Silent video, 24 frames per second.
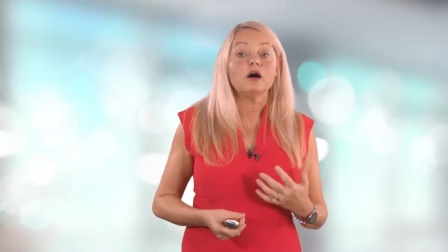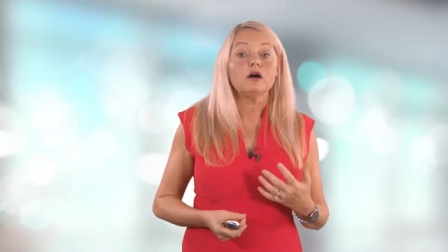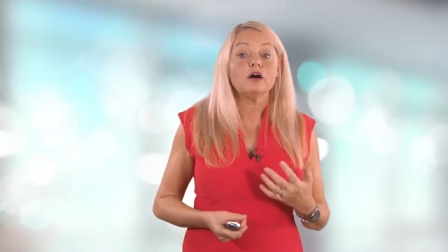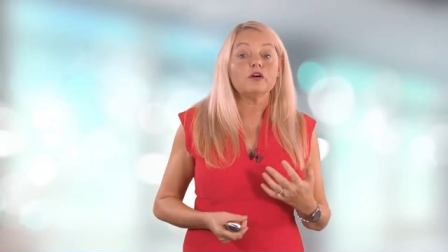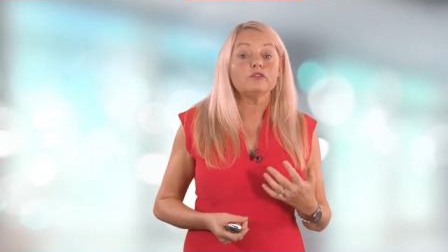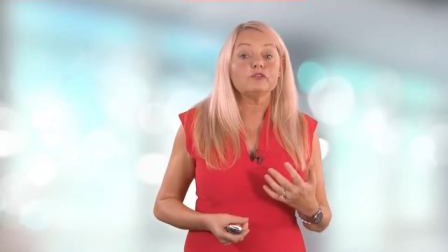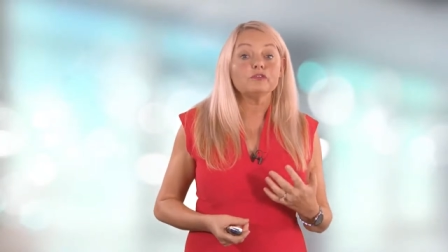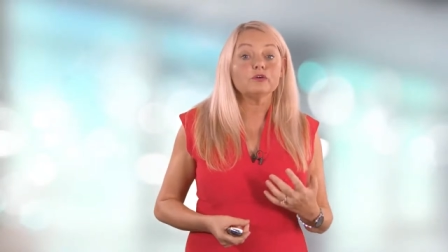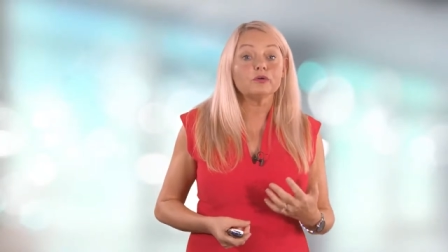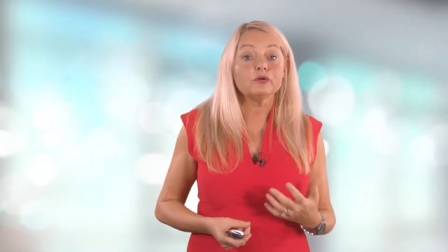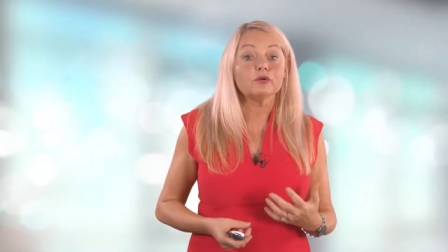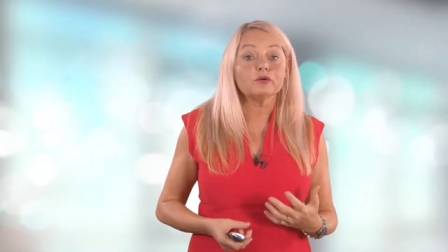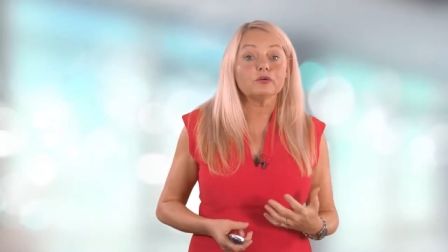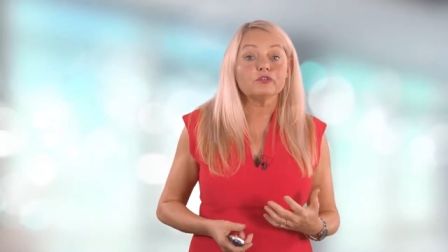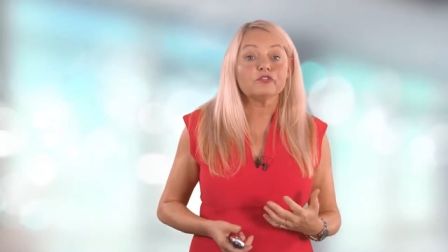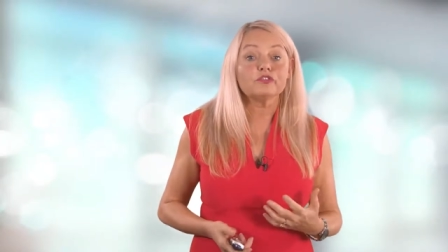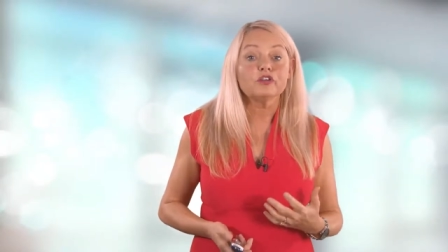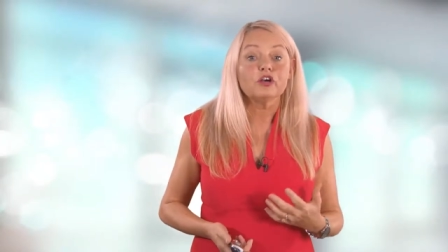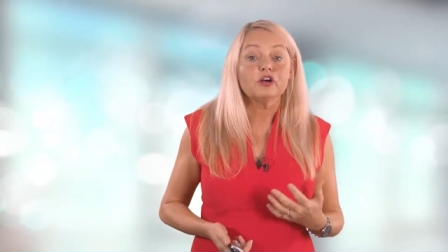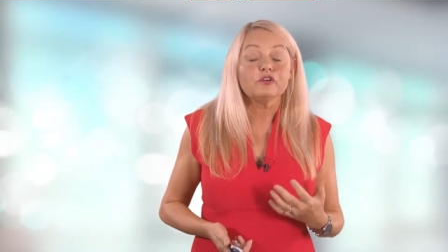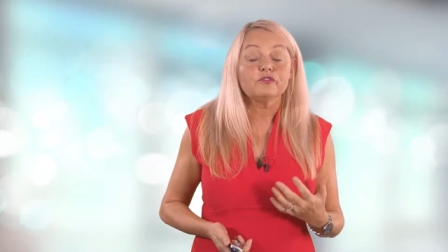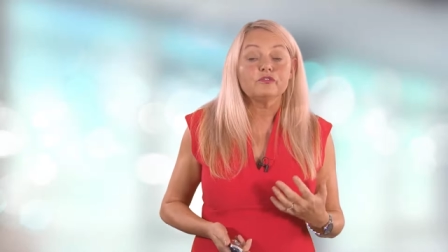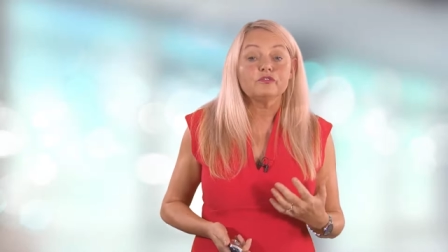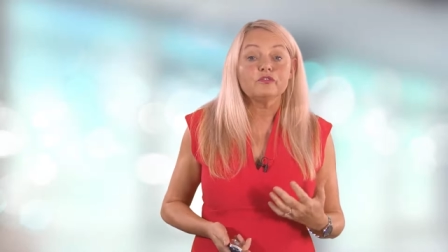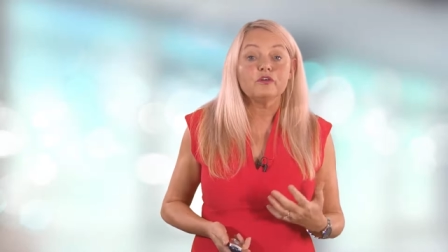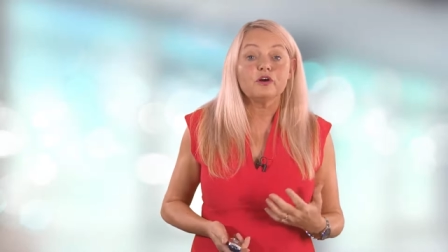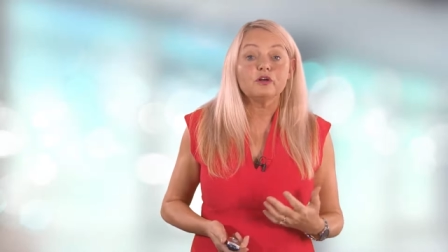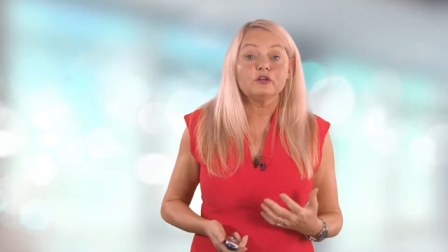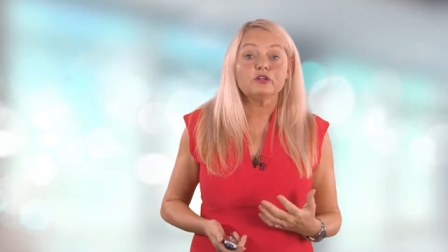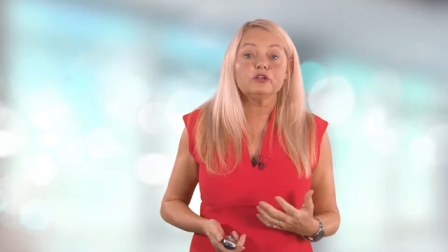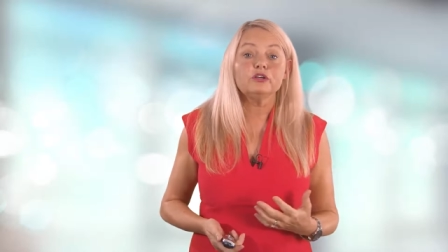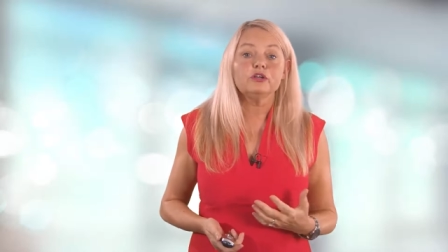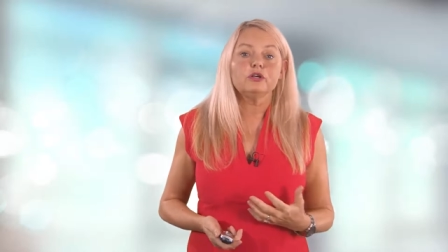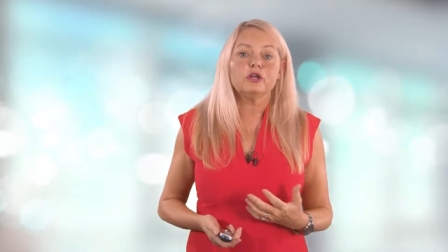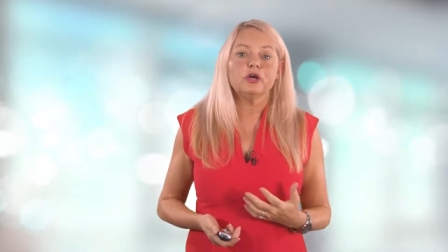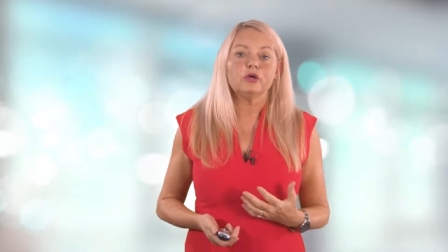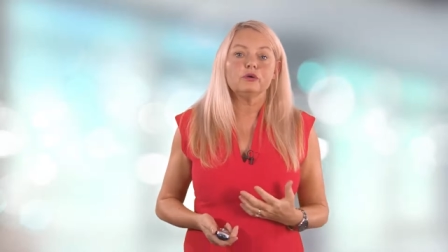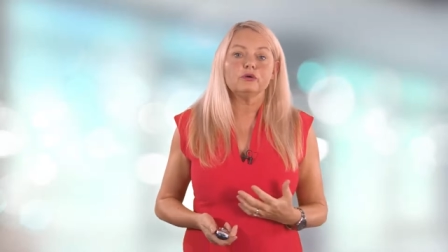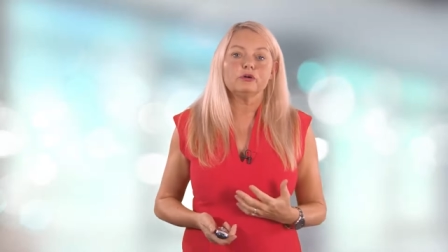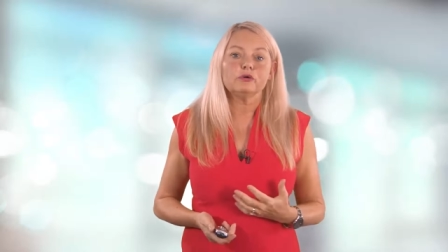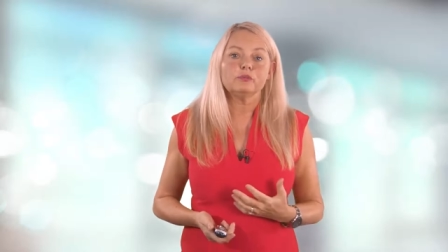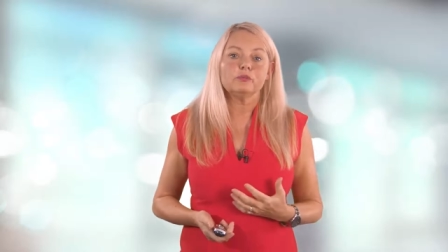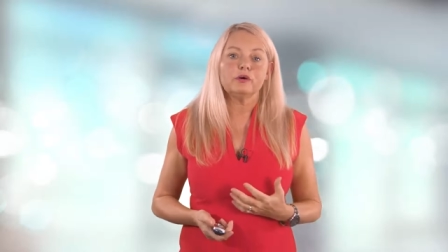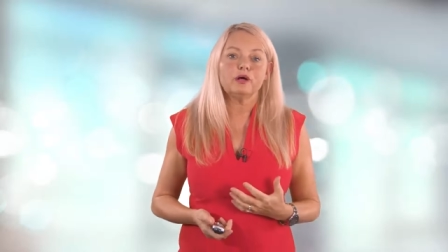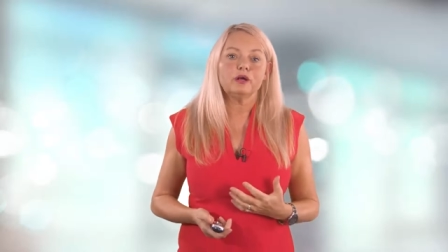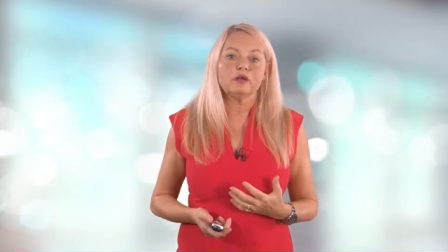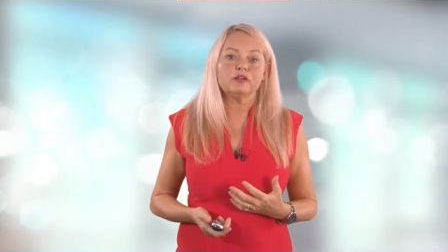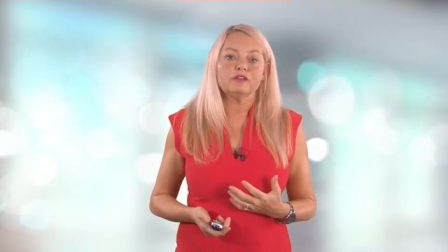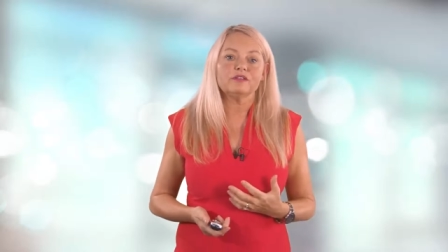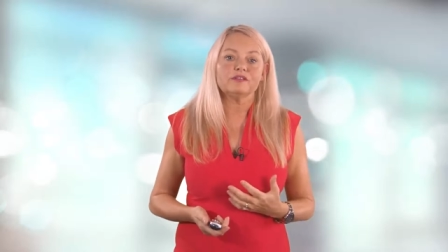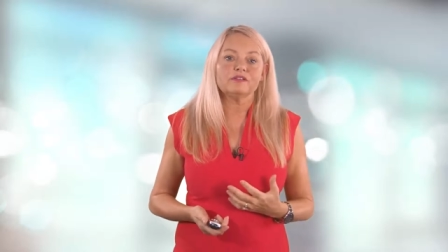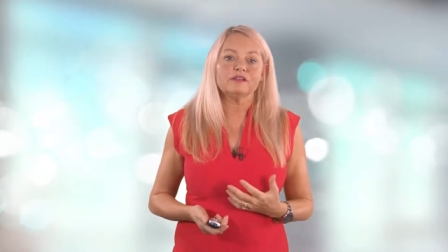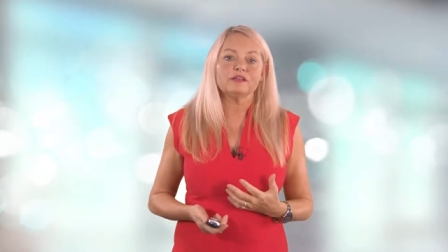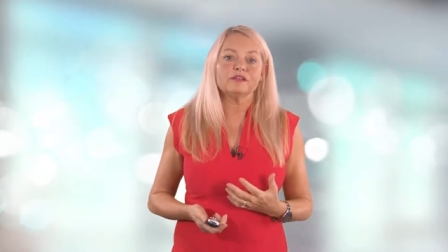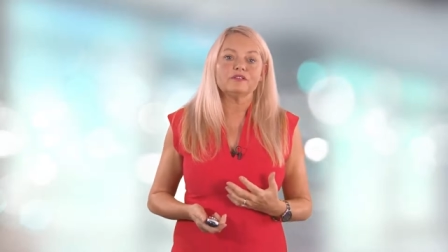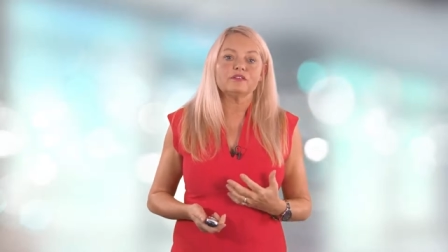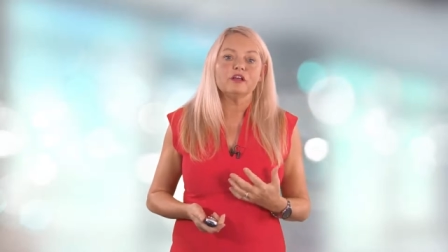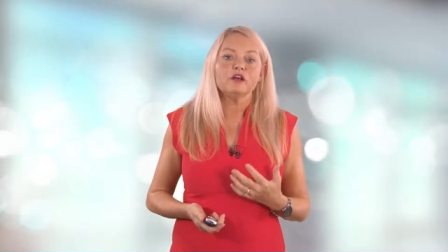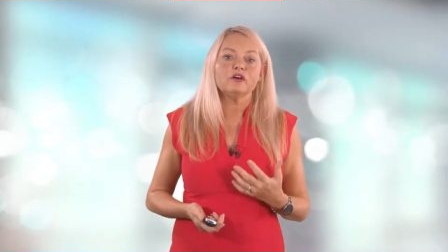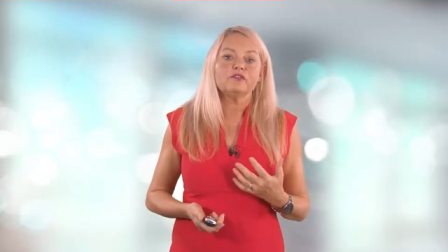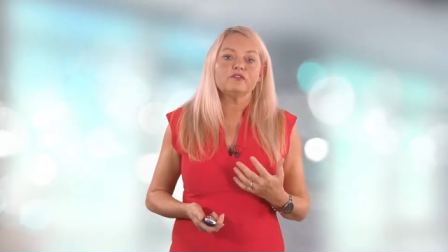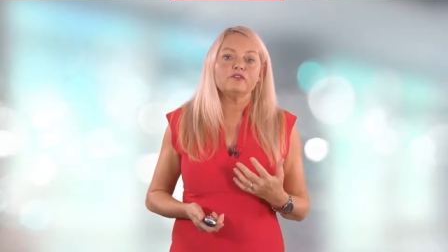Of course, follow your local policies,